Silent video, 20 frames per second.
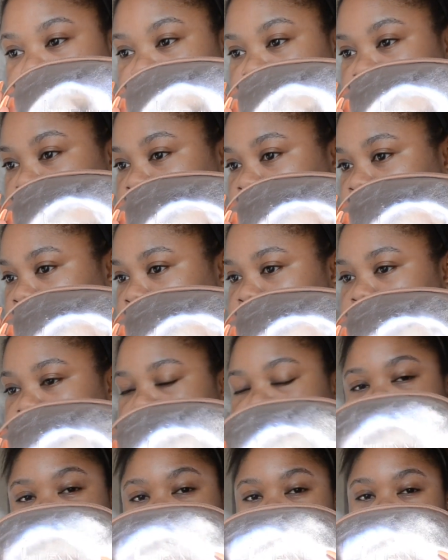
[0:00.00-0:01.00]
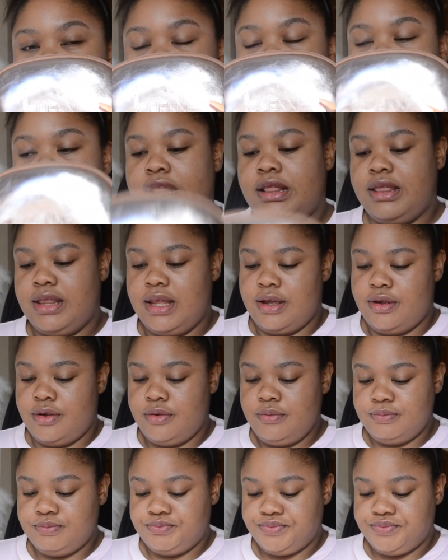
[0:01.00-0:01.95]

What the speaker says: Julian right there.